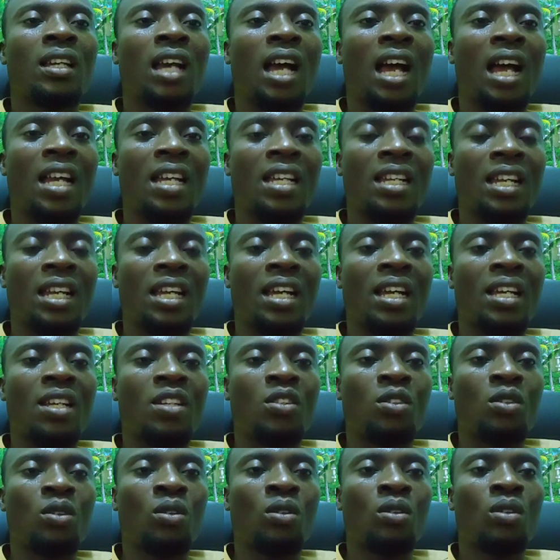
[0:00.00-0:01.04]
and
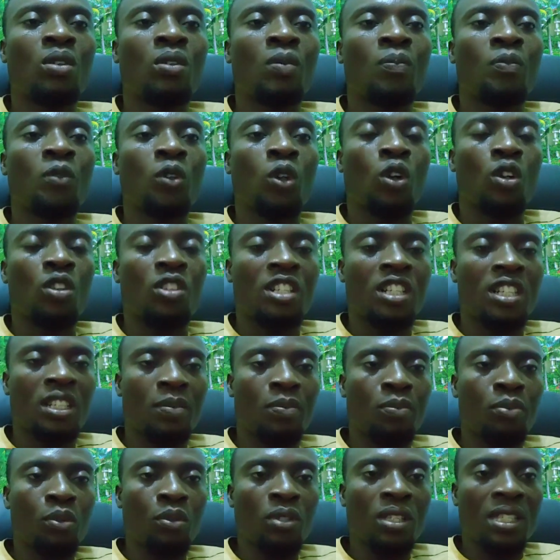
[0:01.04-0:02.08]

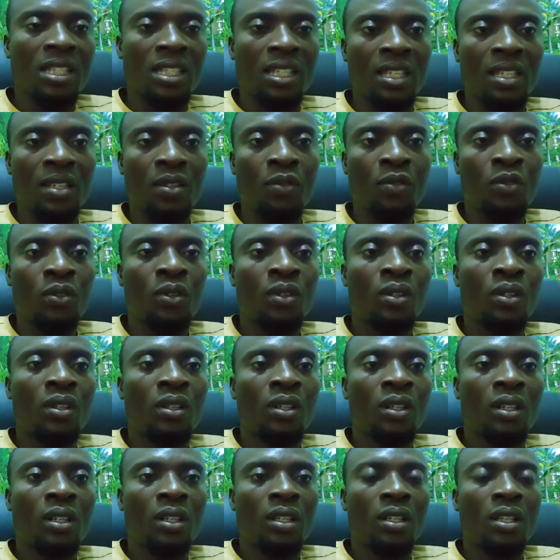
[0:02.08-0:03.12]
contributive
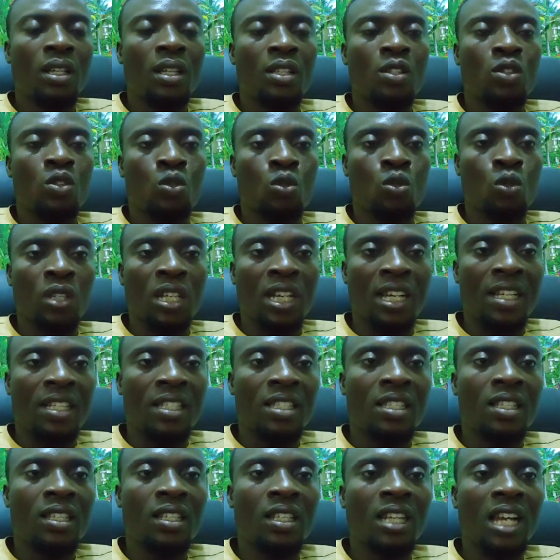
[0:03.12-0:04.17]

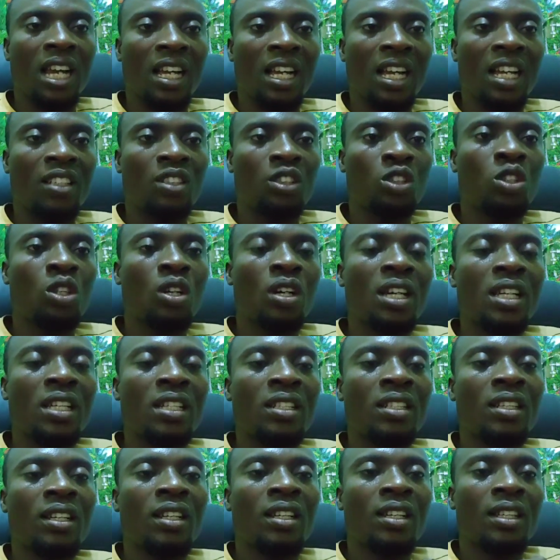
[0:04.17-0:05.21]
students that can
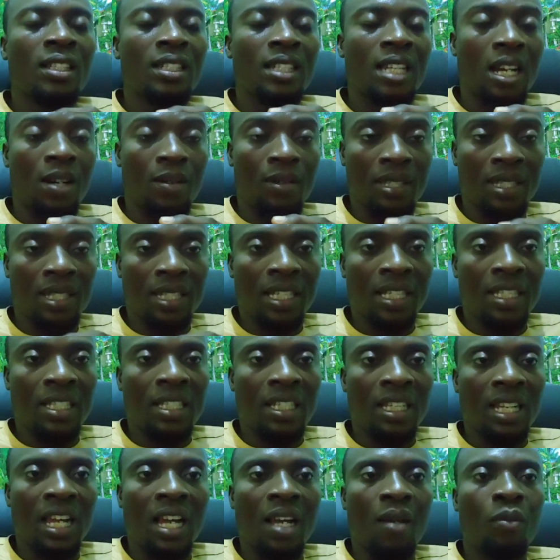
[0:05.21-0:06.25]
join their
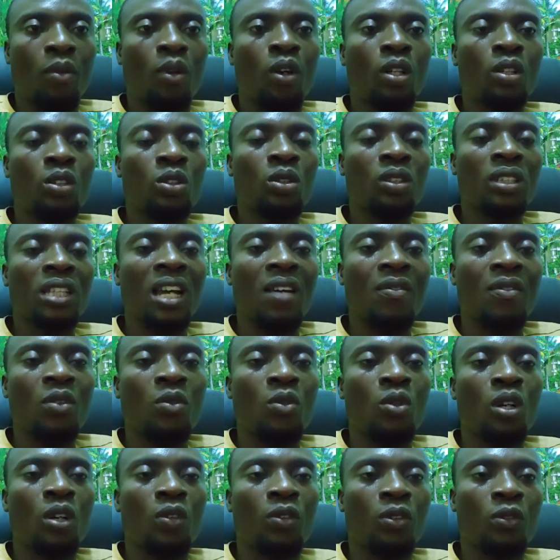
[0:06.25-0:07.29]
research lab. All those have a
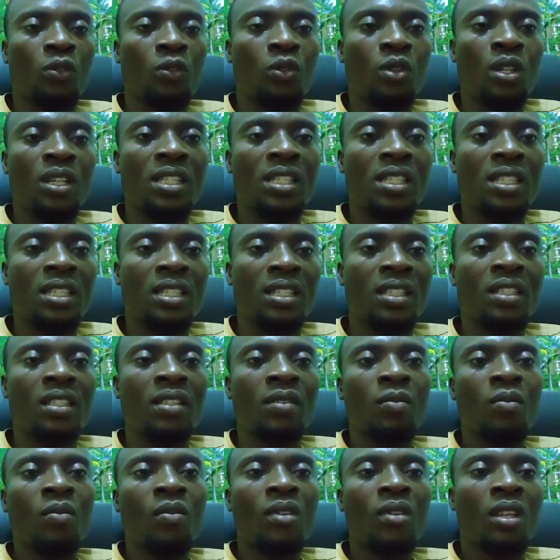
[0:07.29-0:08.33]
way of influencing
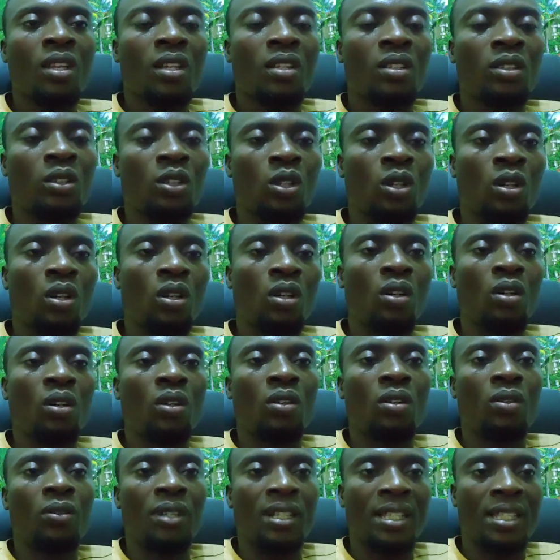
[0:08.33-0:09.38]

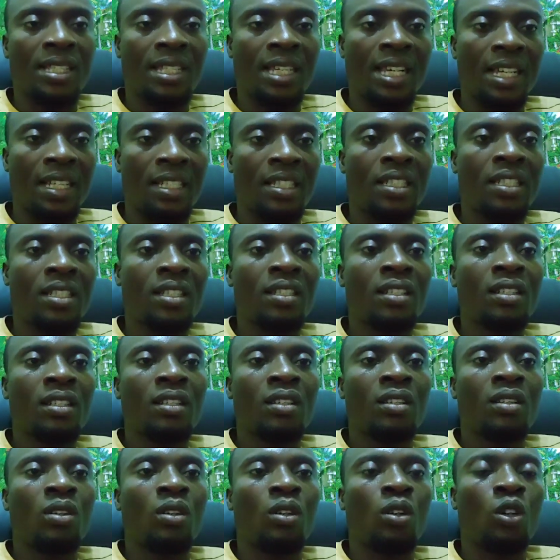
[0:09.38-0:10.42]
your research
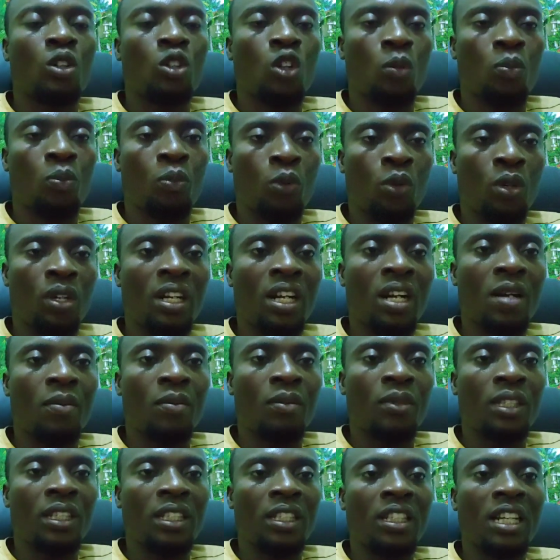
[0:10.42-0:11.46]
or your
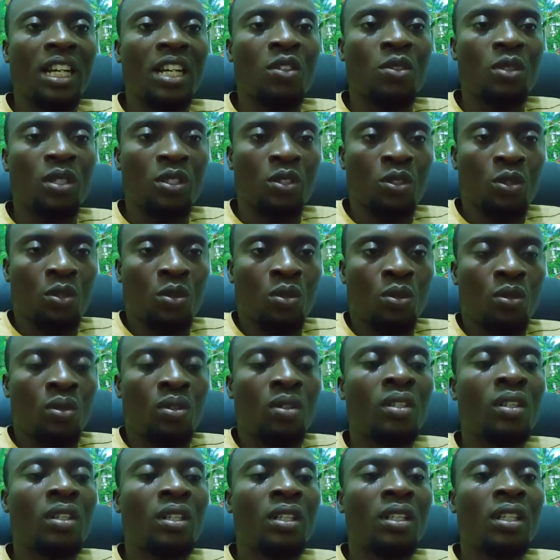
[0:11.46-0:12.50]
program in graduate school.
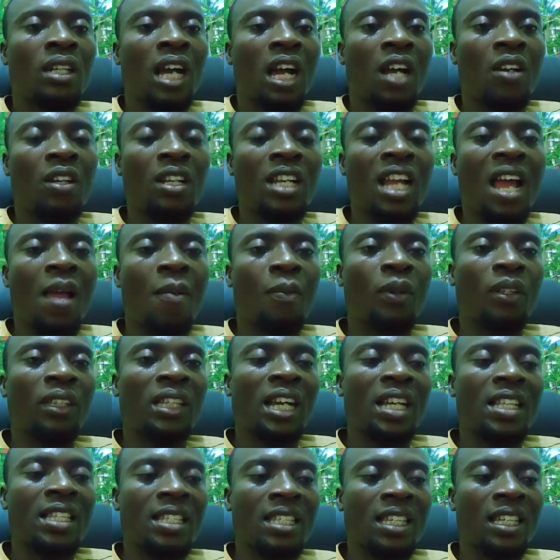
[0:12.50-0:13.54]
Another
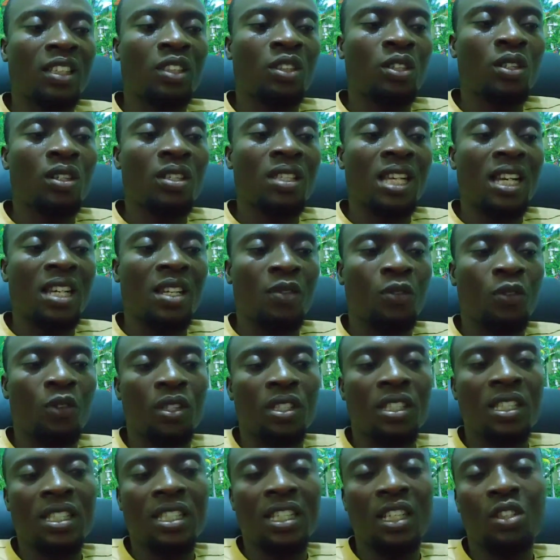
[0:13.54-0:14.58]
important sections, and the
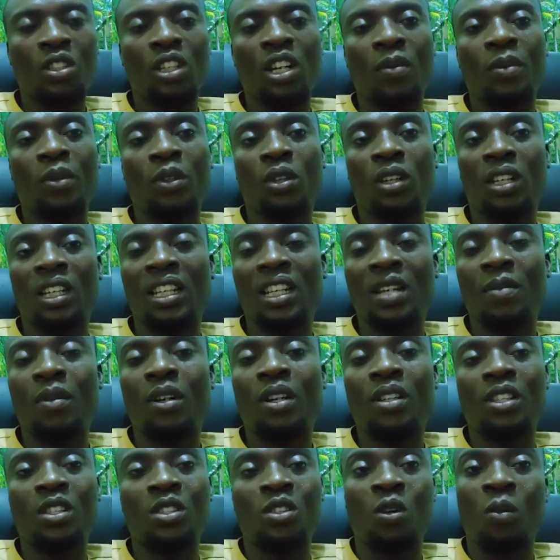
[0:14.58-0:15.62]
14th section I'll be talking
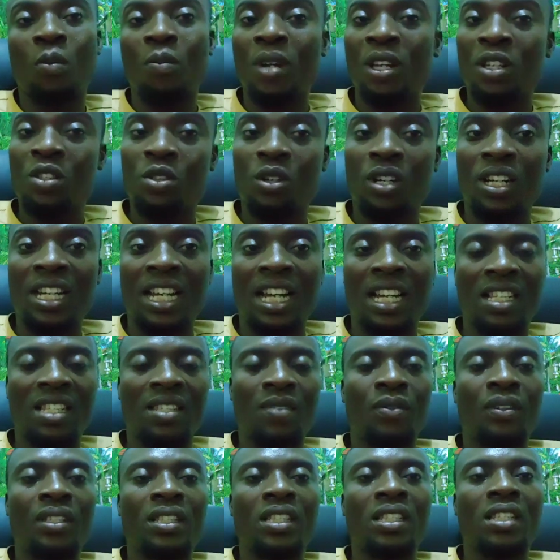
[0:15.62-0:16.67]
about, is your mentoring
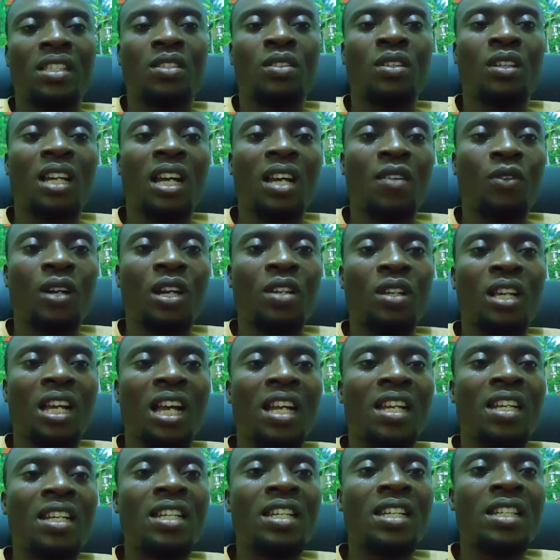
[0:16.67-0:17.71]
activities. You
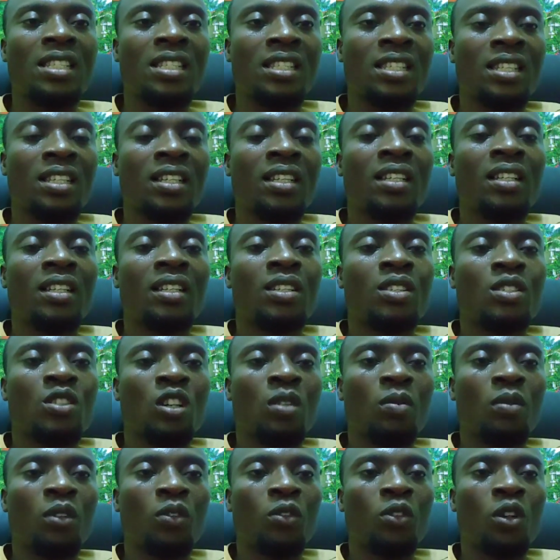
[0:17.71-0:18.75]
can list
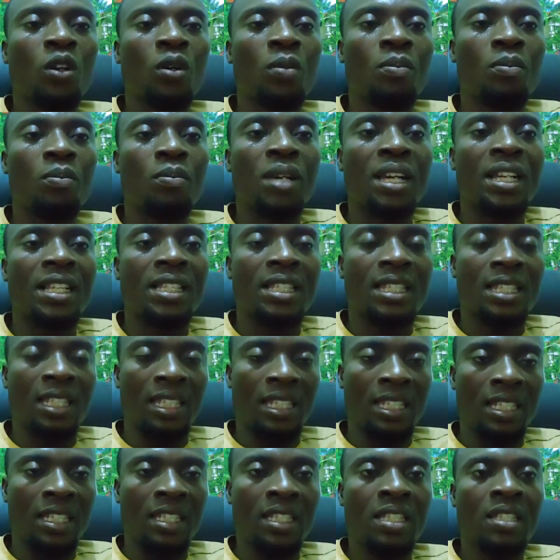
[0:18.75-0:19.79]
some of your
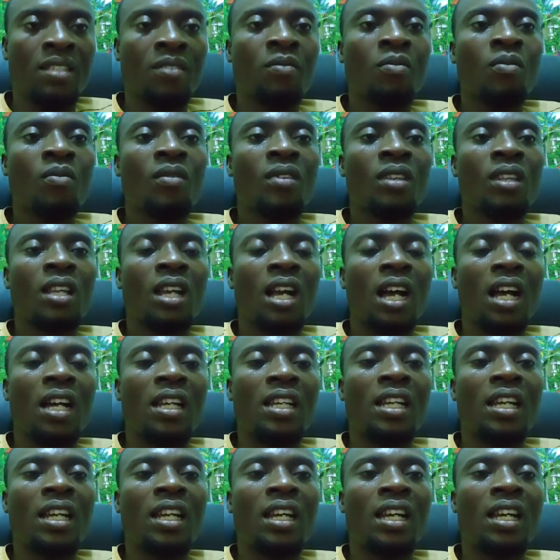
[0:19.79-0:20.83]
mentees
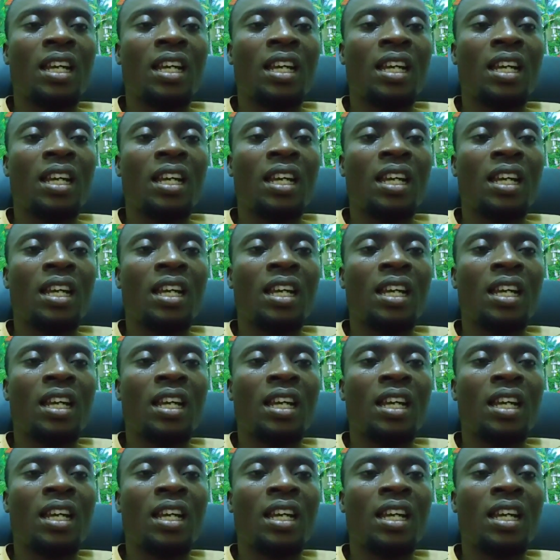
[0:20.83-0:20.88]
and